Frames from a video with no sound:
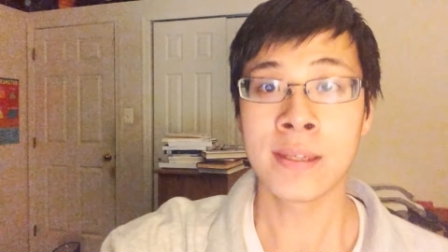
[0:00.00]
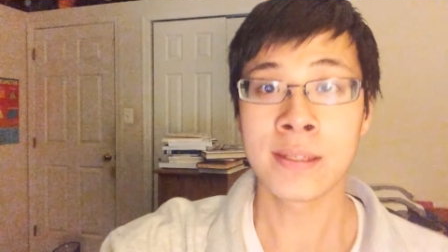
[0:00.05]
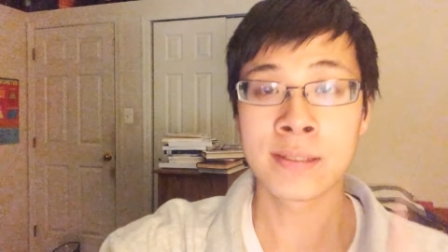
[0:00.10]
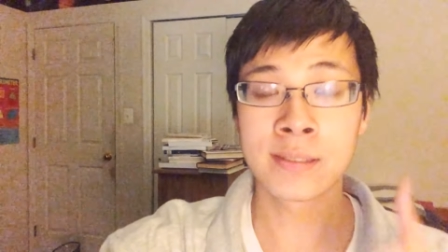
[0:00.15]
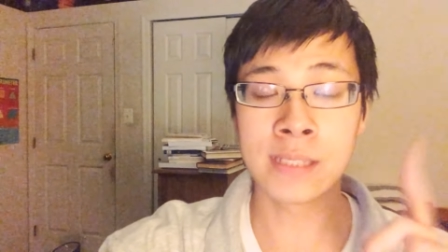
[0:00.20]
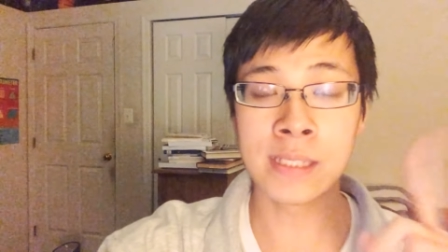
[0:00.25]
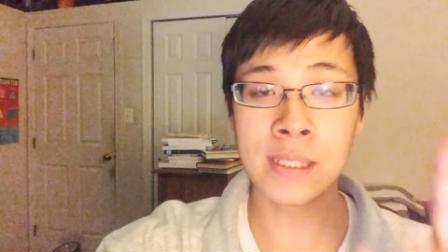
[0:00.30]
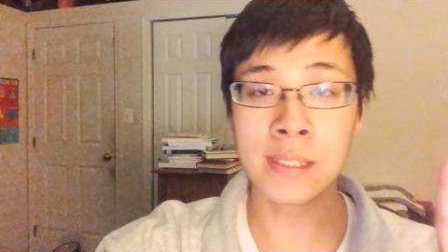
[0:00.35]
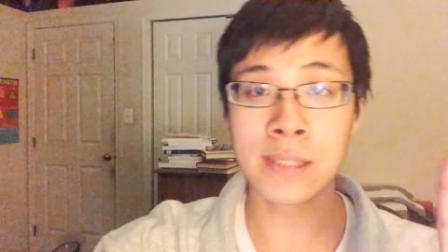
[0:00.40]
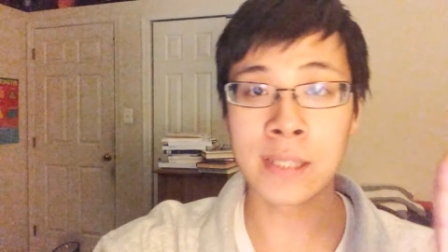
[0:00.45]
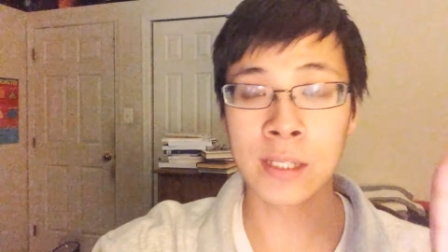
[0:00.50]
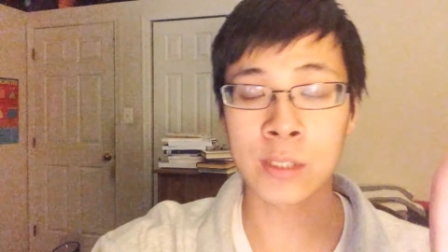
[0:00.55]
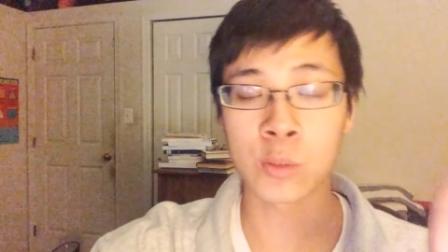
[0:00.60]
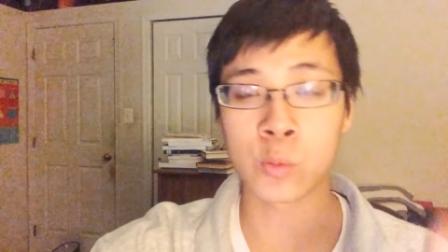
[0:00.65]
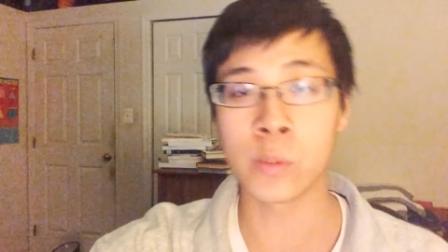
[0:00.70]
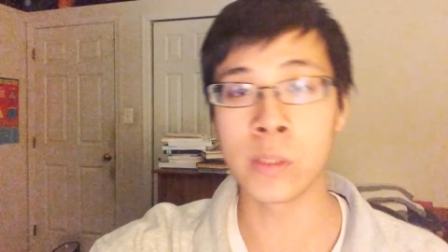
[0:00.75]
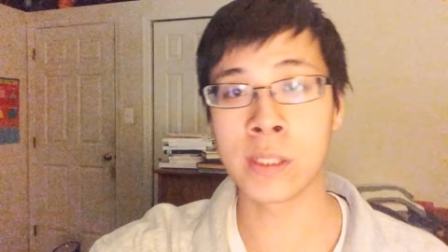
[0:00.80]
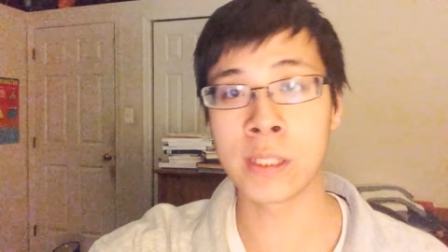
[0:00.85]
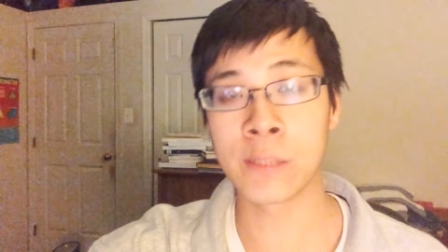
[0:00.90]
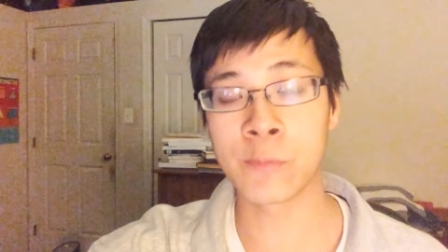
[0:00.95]
See you
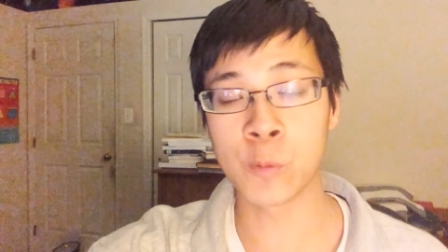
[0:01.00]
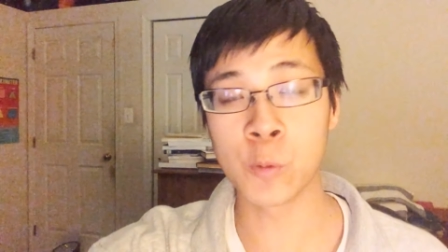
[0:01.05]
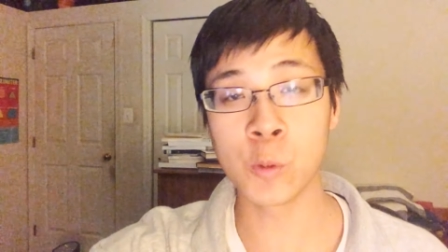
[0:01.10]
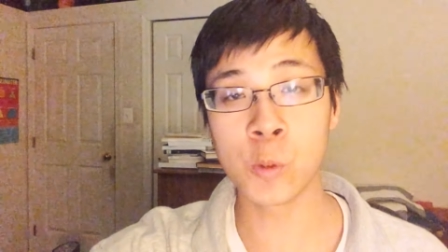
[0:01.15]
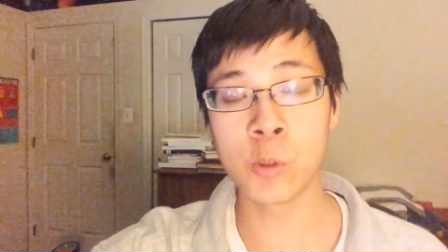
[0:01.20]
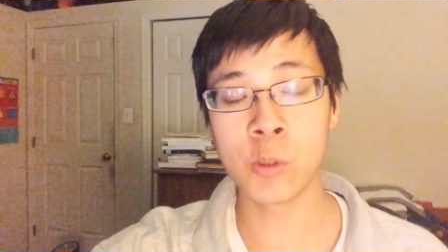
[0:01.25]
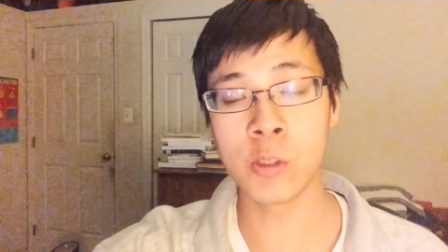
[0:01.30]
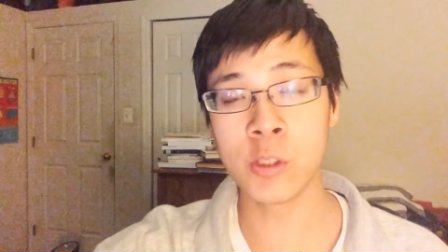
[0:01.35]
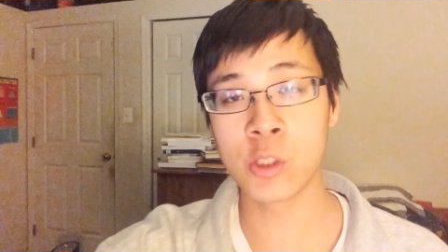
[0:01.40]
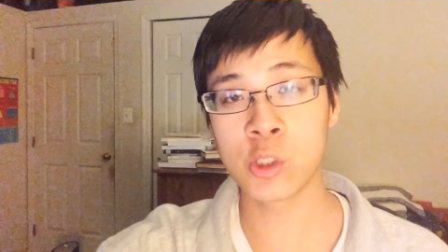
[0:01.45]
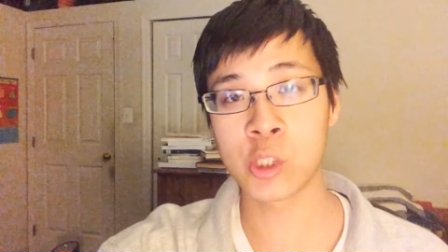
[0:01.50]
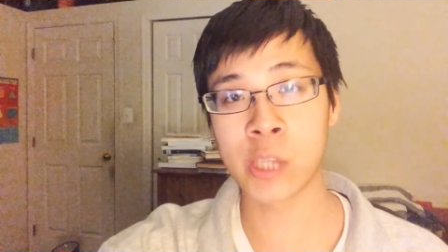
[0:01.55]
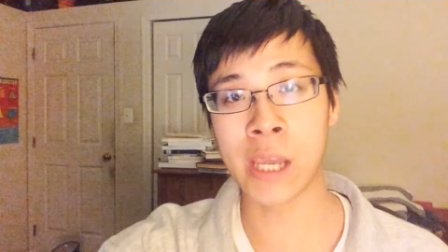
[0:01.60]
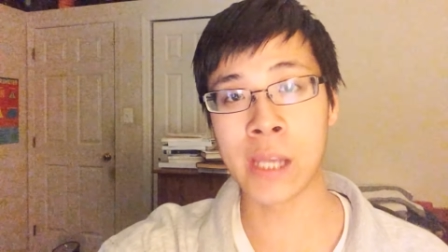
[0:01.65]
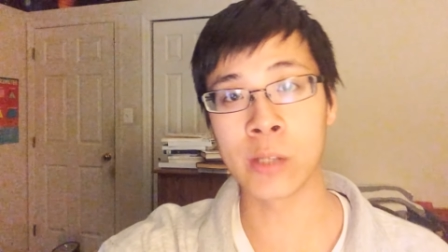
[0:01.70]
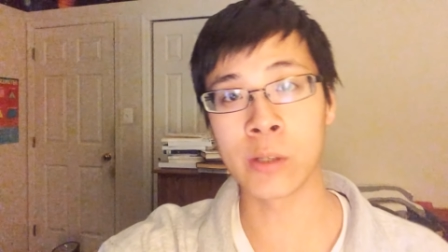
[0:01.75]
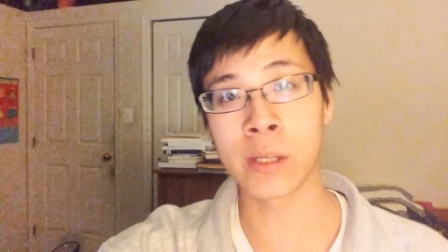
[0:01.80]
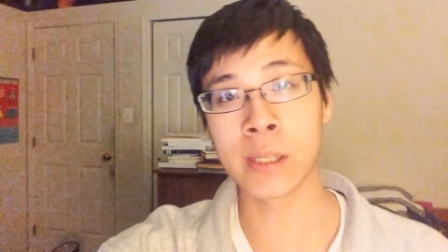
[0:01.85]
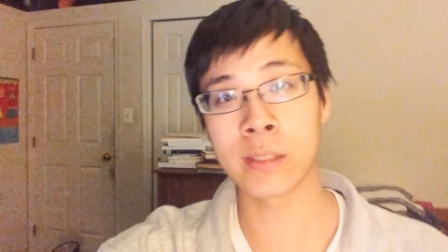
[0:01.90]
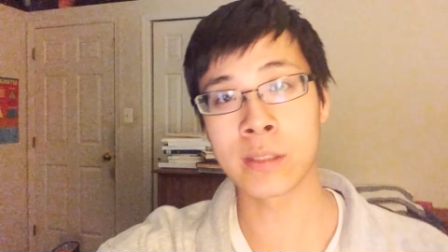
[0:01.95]
next week. If you're new to this
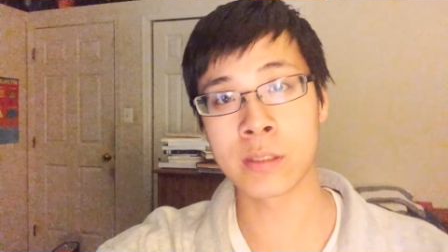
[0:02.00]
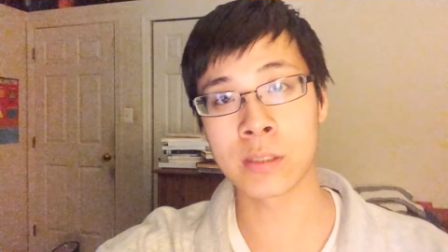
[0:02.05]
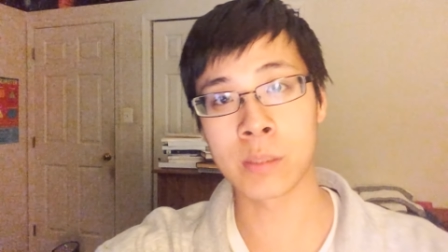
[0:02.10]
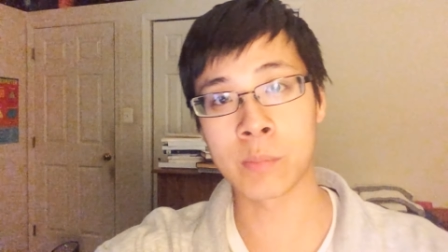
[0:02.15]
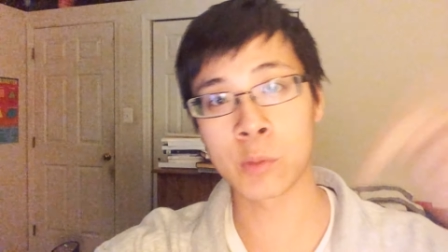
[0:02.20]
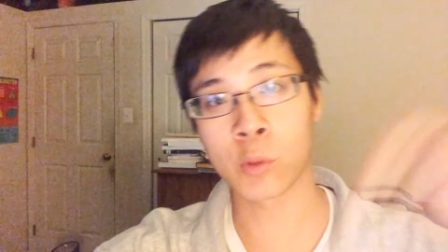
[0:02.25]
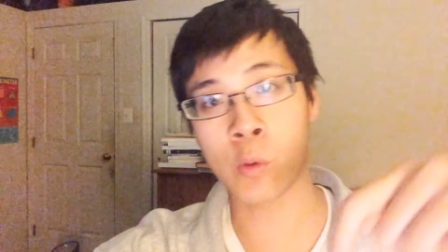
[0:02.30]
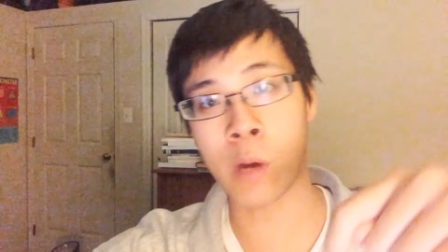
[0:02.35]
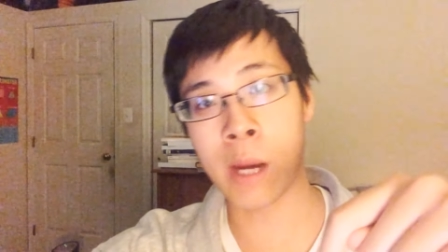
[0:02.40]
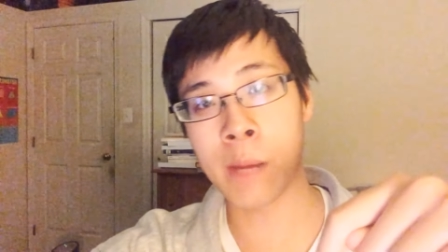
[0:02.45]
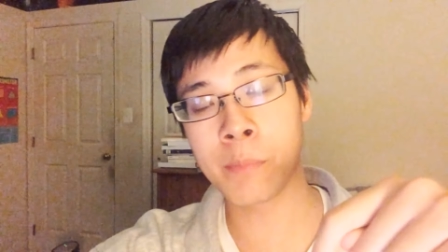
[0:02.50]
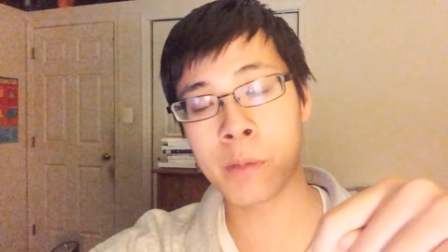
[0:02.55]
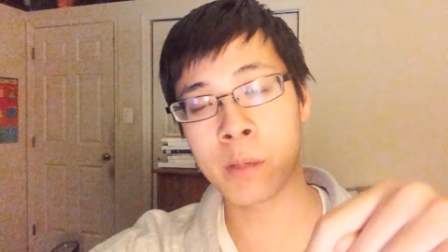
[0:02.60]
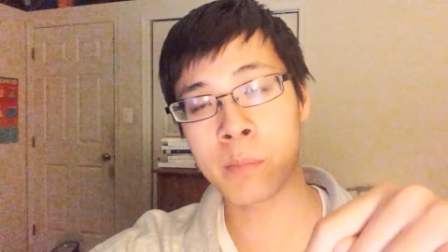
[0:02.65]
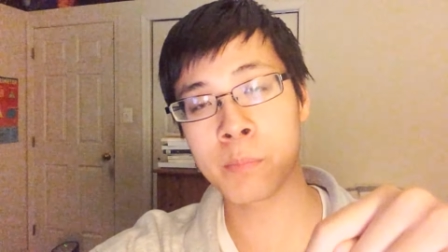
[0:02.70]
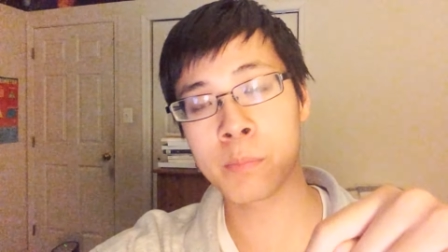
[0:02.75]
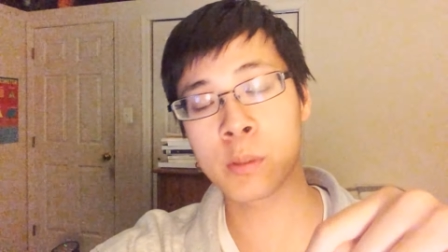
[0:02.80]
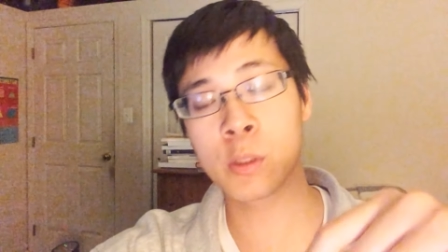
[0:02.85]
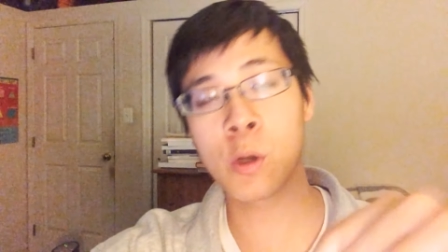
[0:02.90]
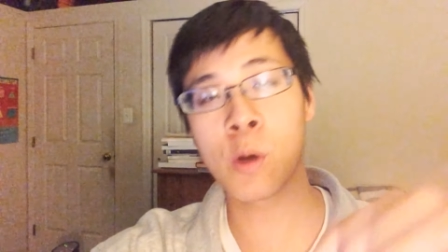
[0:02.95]
channel, hit the subscribe
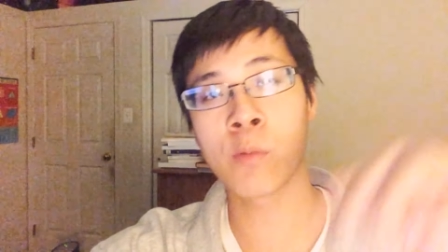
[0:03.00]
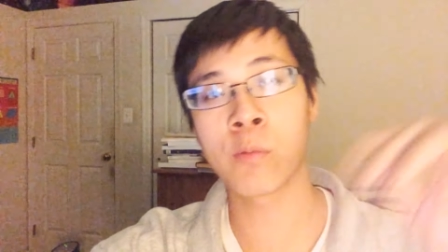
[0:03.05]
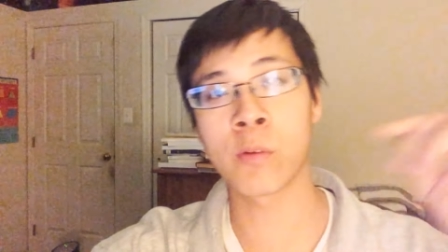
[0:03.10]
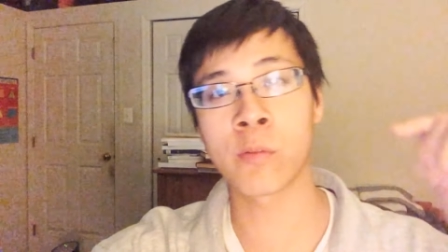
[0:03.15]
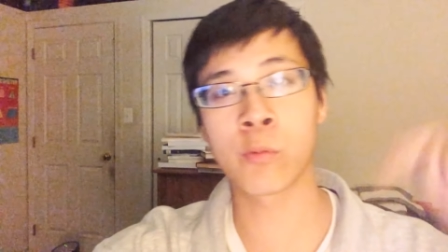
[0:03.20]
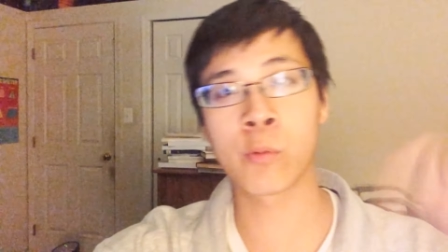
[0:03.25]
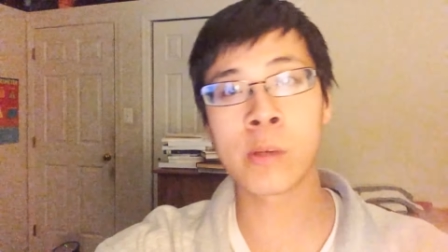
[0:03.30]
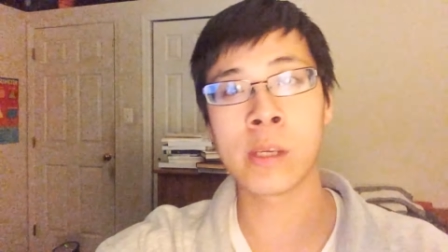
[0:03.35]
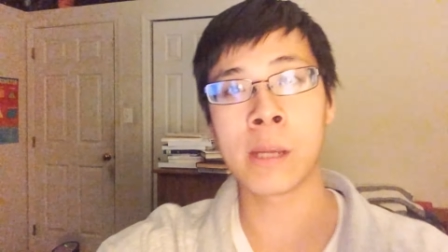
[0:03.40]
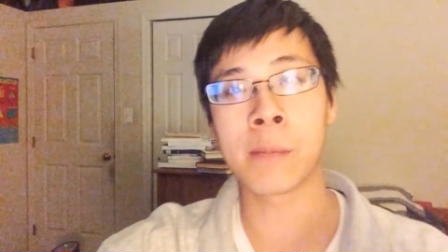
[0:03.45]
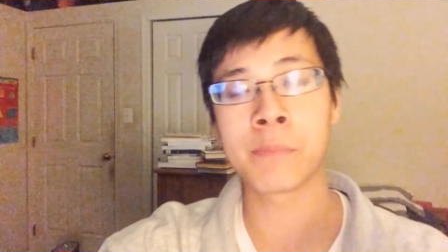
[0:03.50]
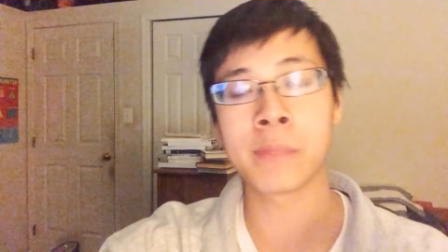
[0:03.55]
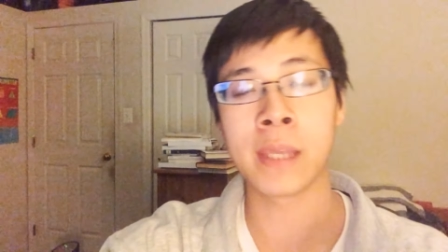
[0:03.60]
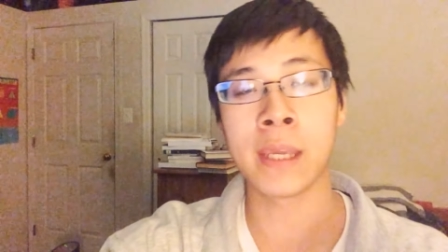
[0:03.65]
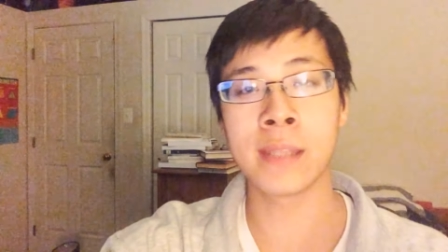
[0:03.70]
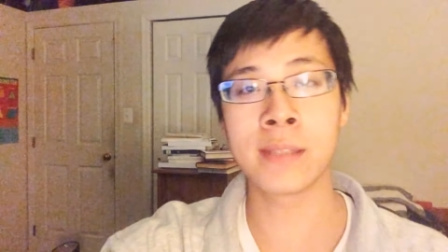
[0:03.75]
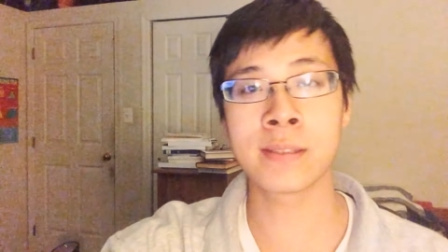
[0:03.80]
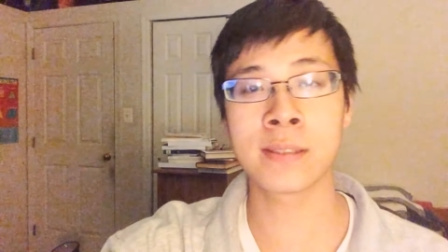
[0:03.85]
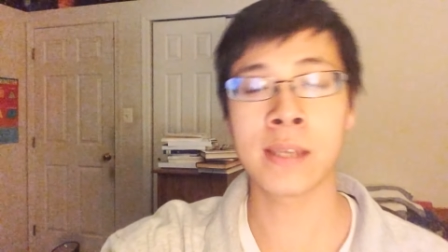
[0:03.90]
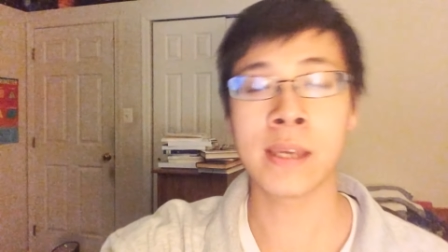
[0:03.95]
button below for free
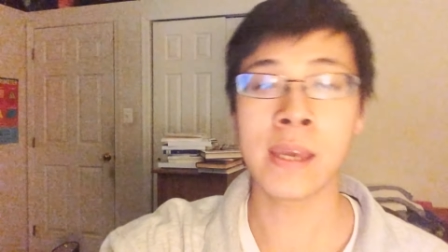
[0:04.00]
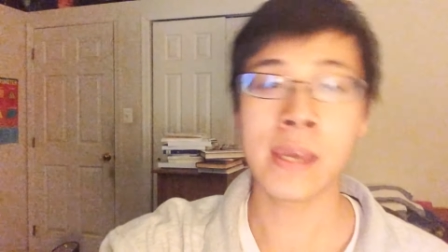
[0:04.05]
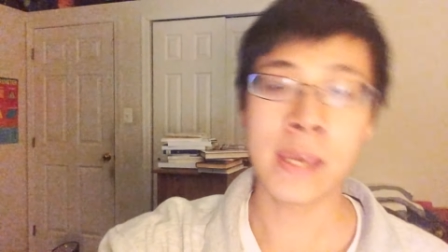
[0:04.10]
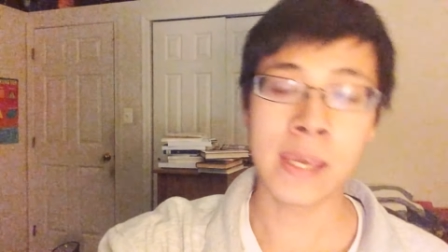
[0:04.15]
updates.